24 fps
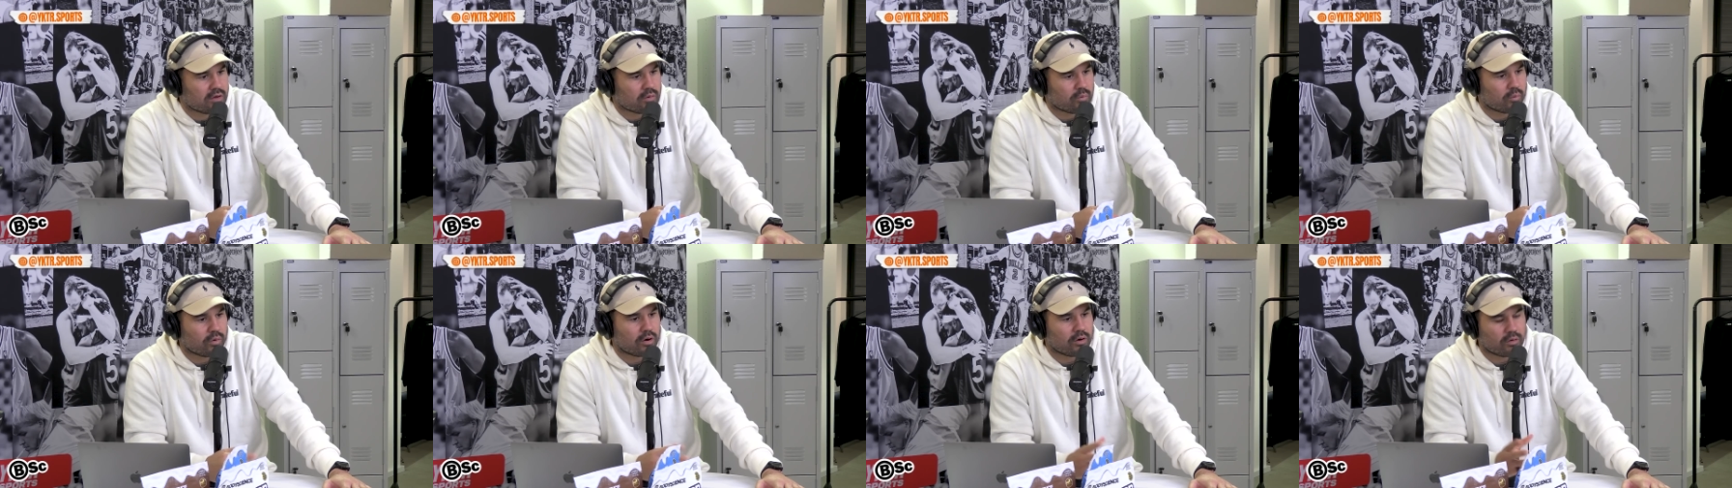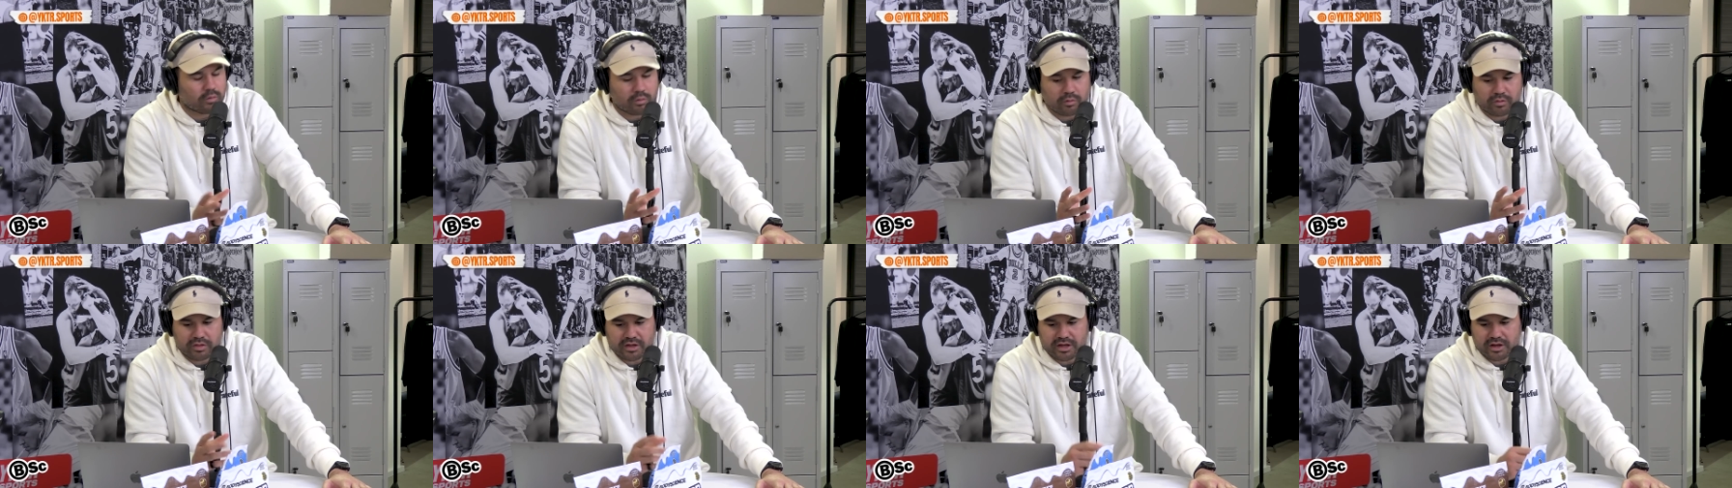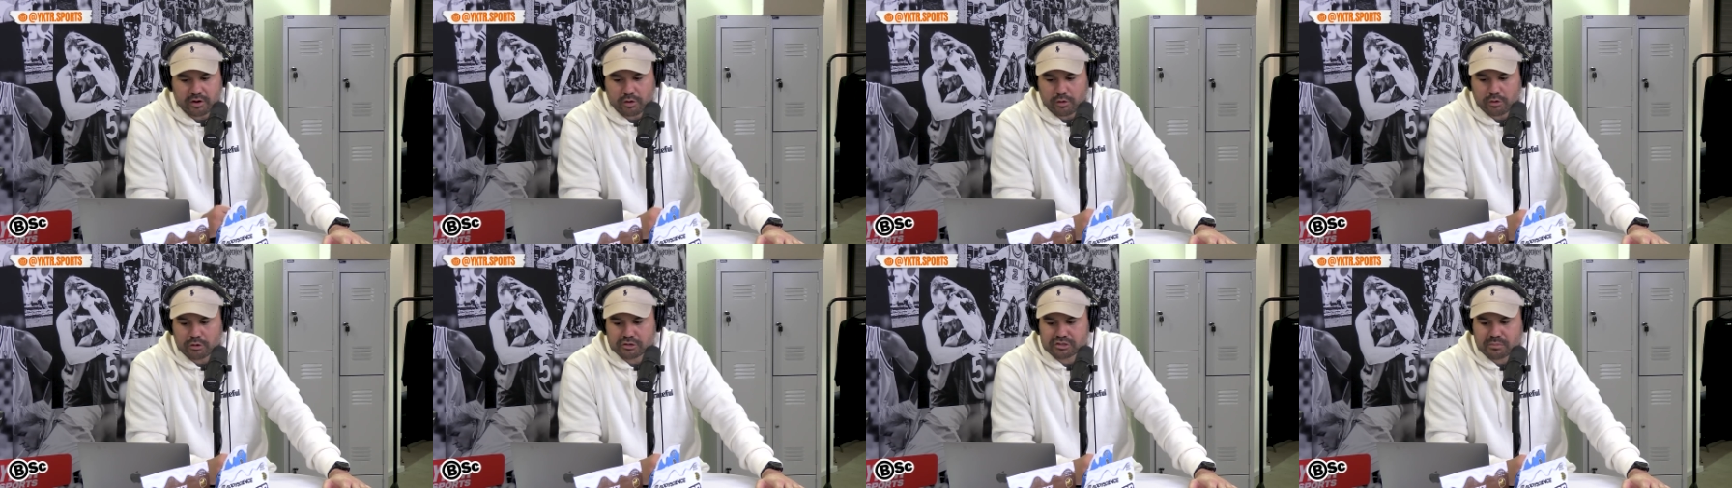While all their
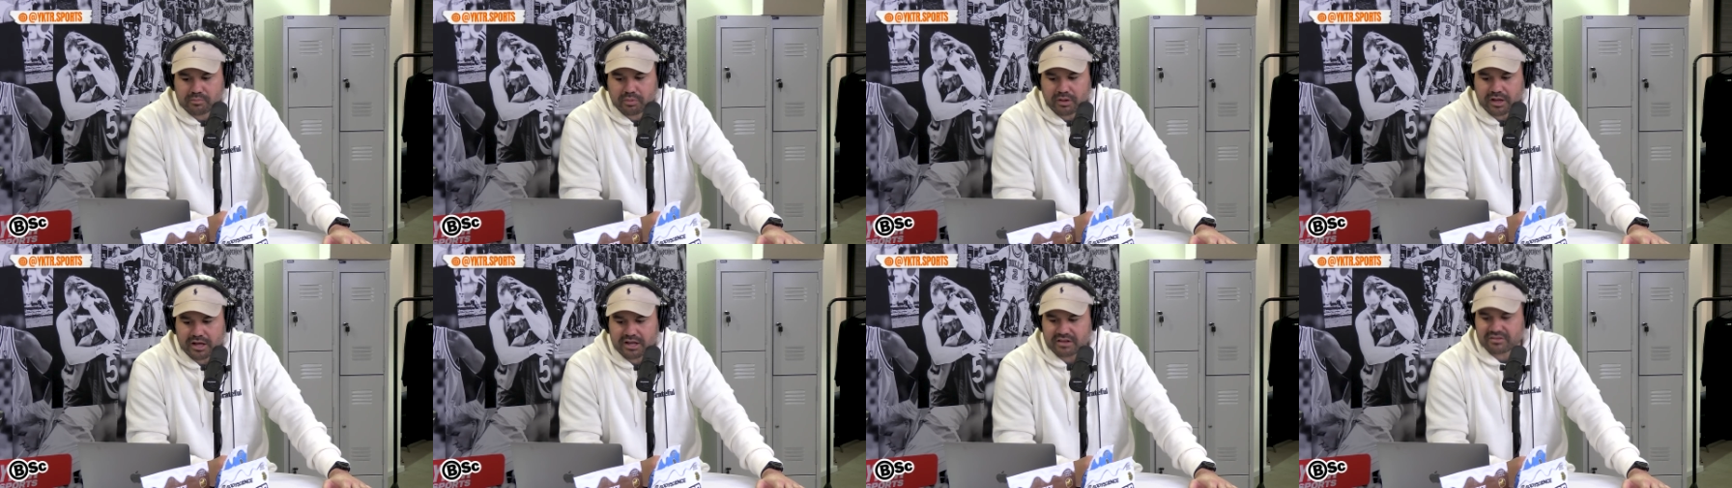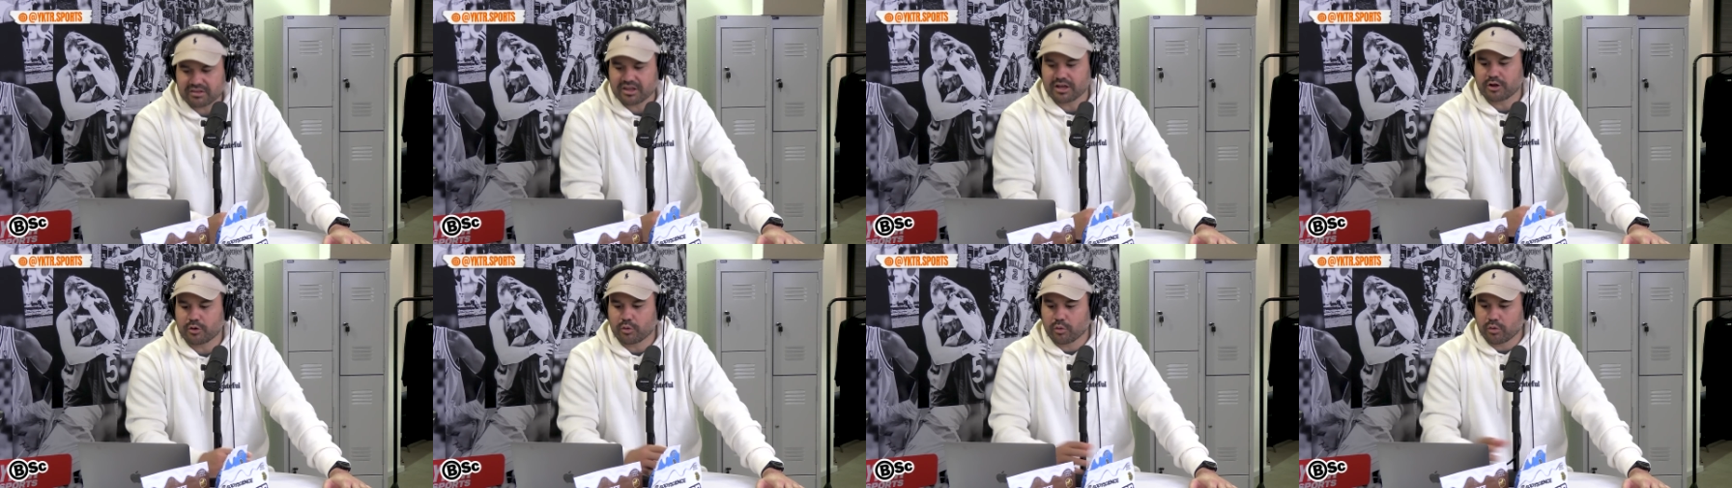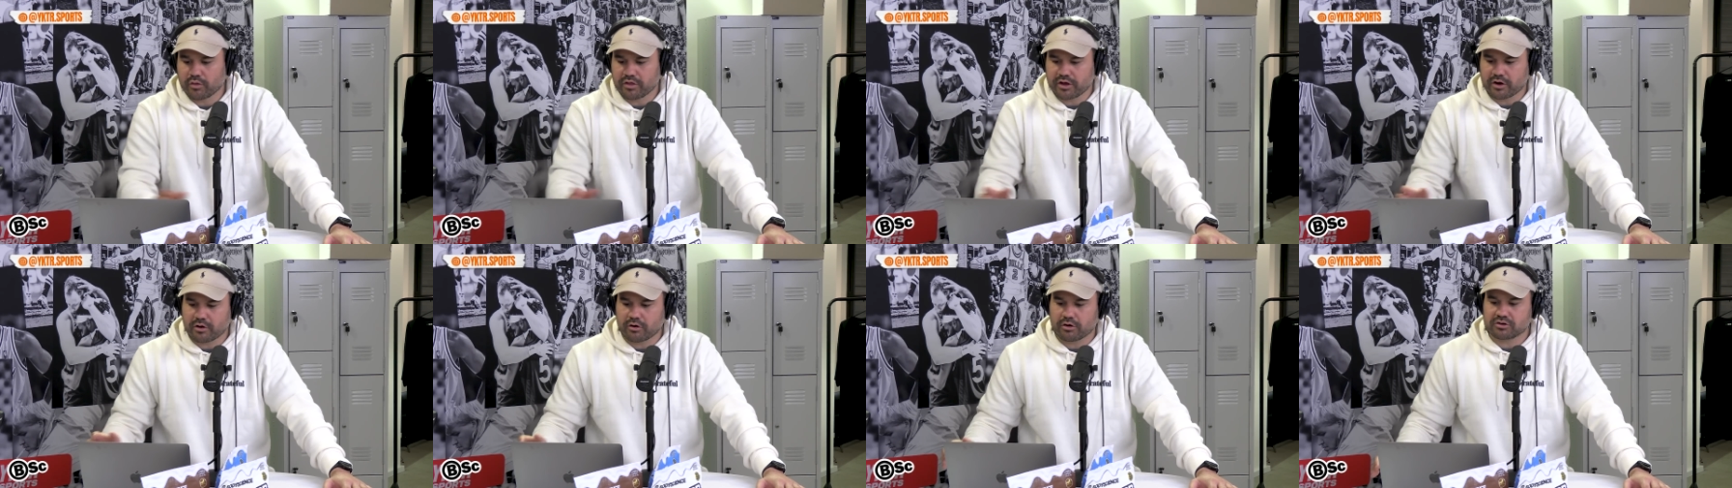Origin players are out,
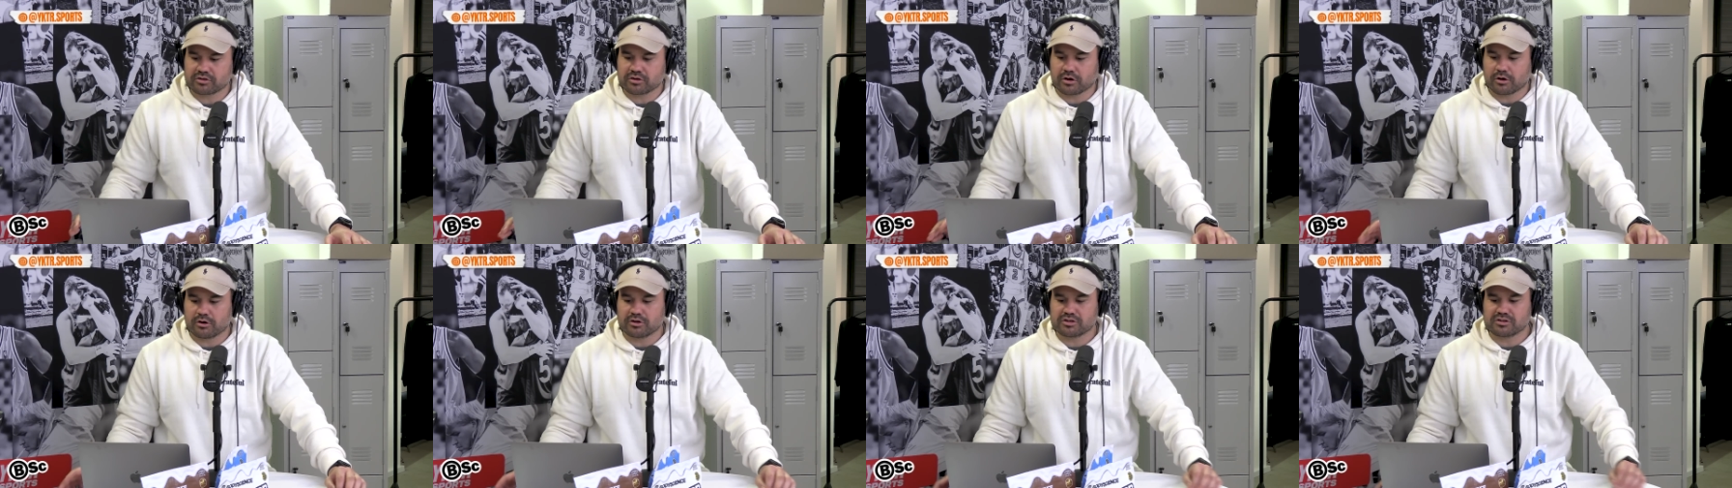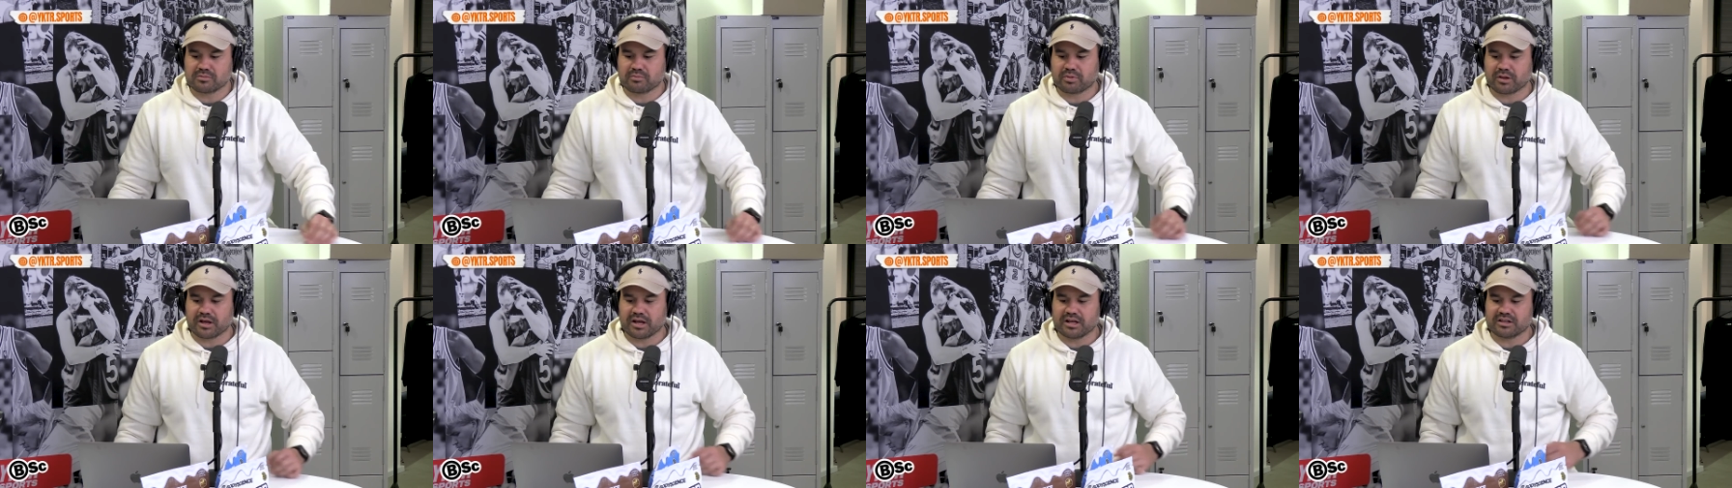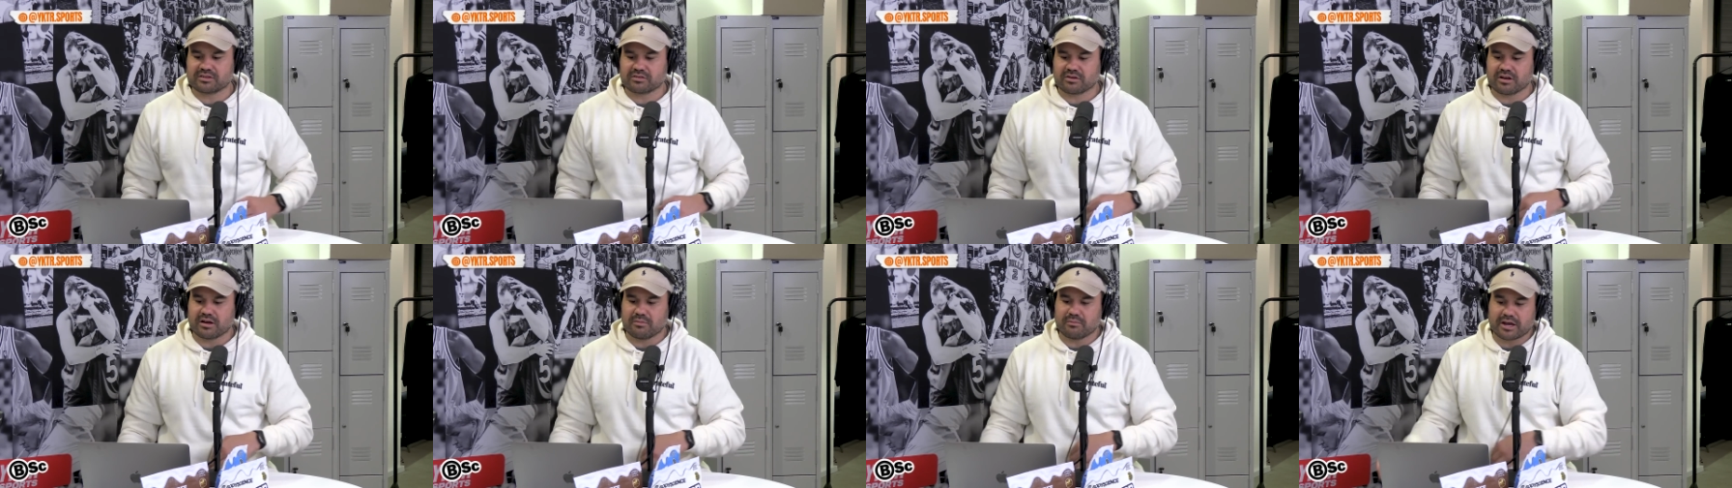all their Origin
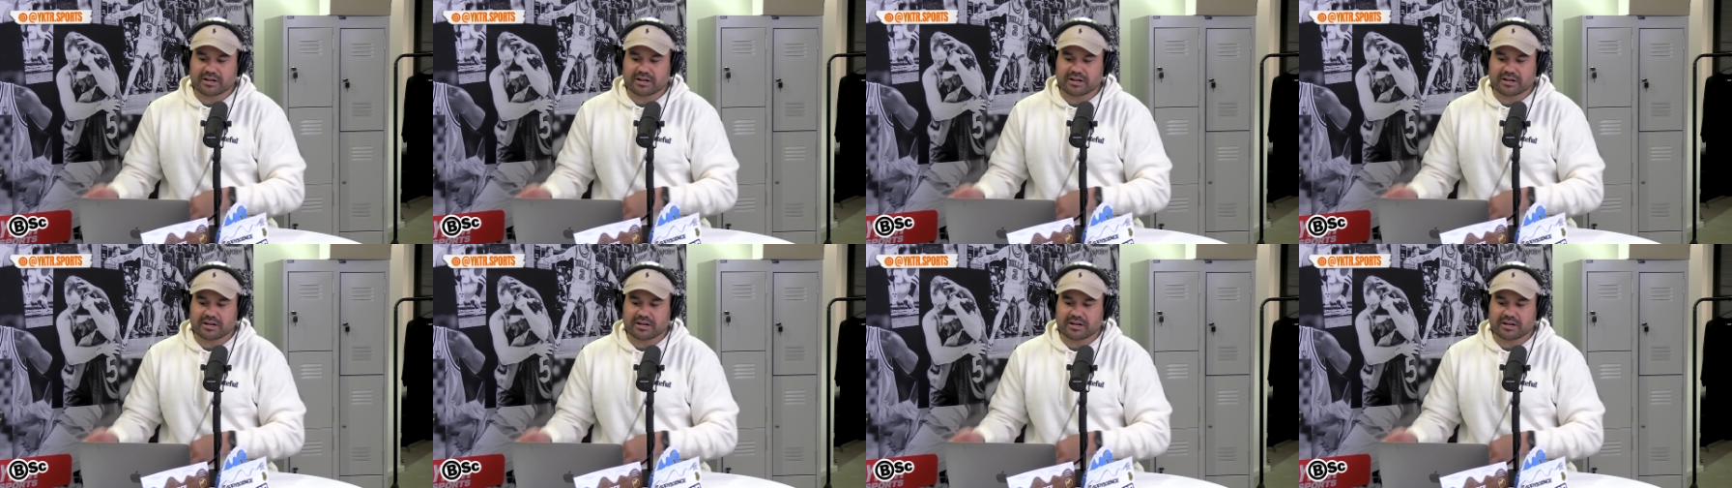players are out.